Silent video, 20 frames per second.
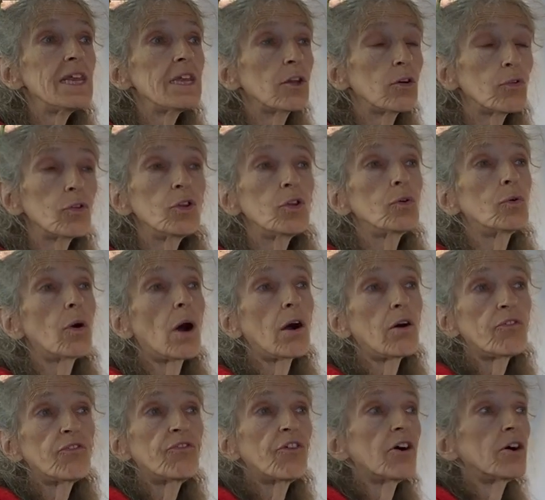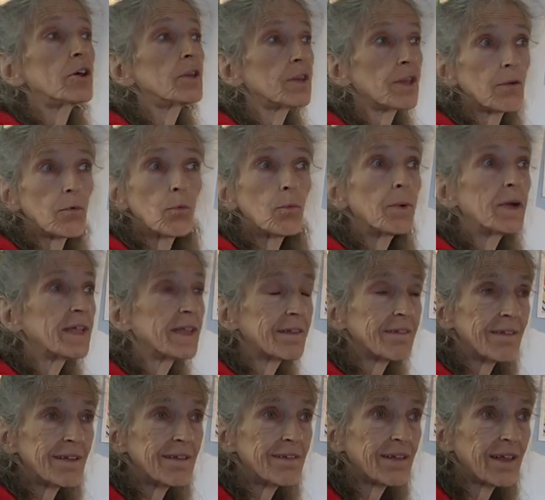don't know how far they went
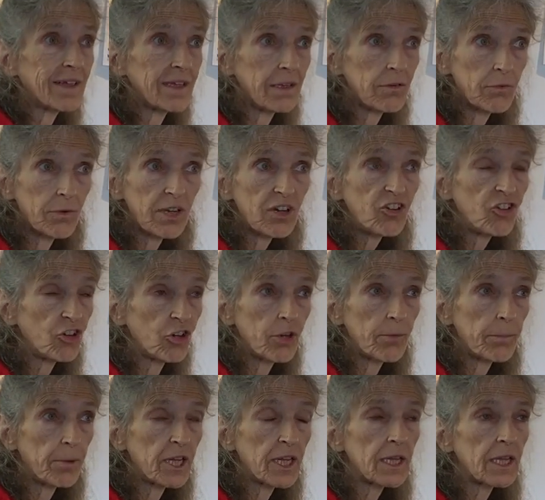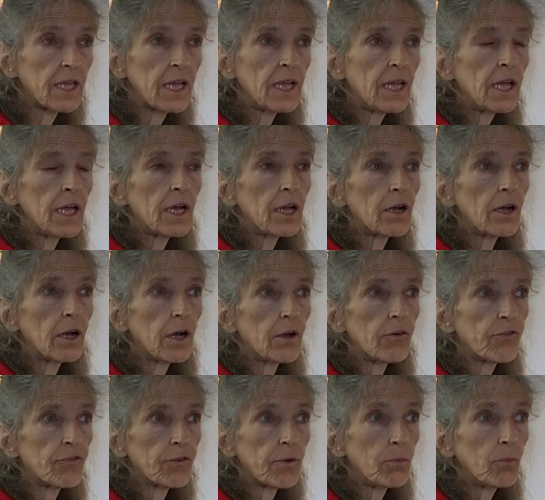in that direction, but
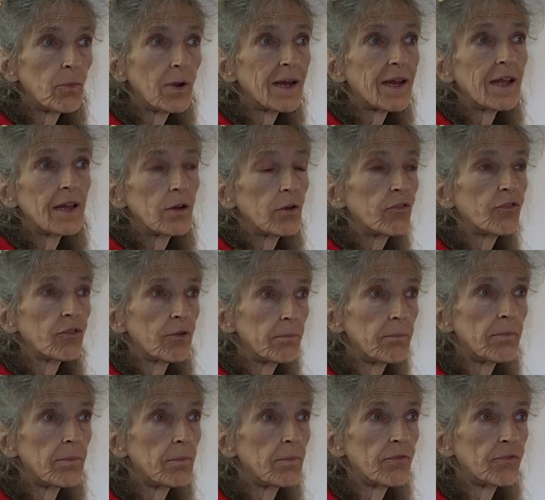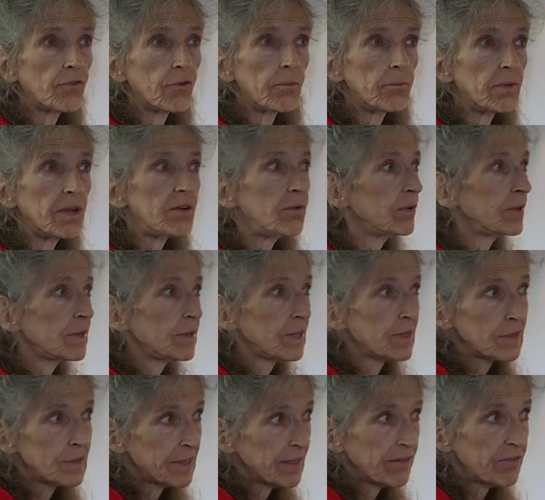from what I know from Mary,
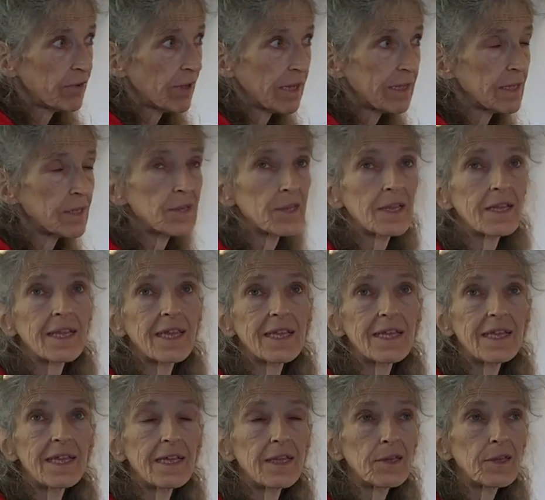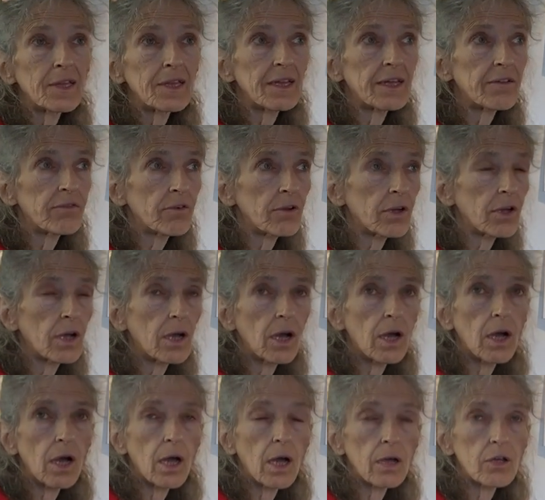there's never anything like this that ever
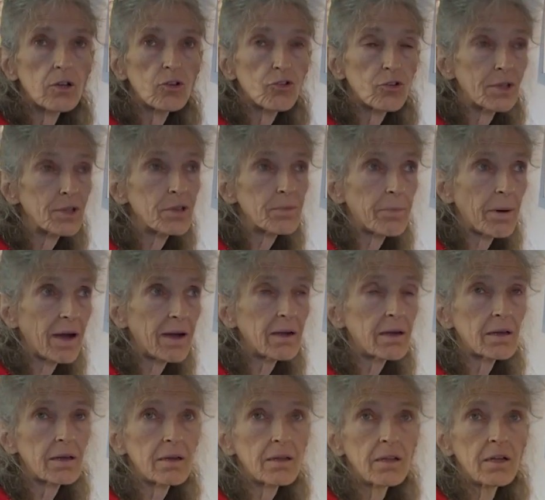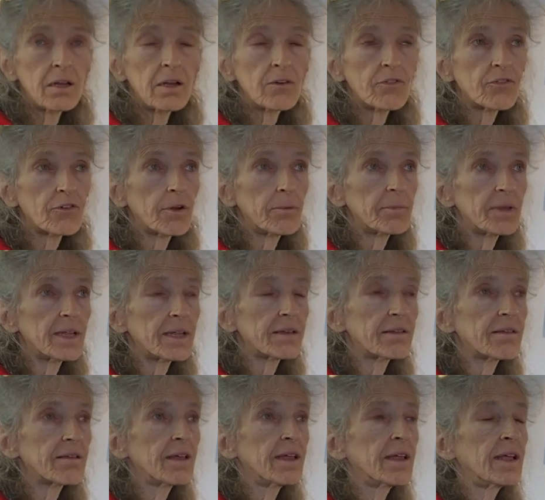transpired from it.
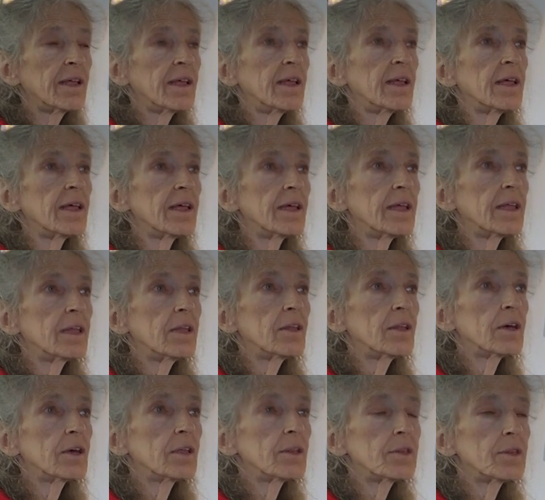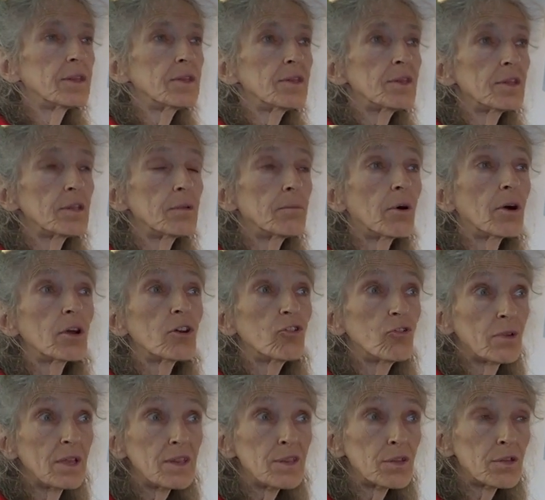And then there's Mark
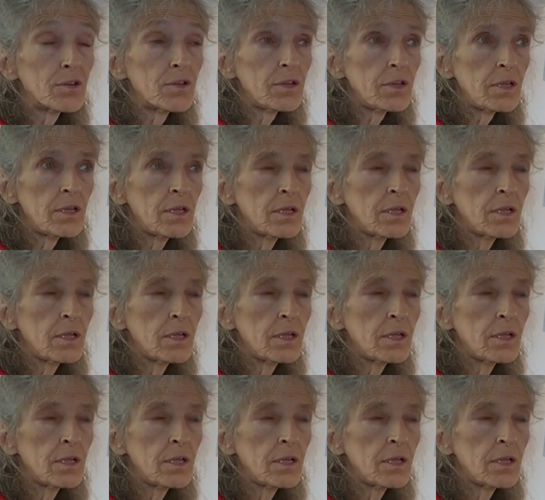Dresser,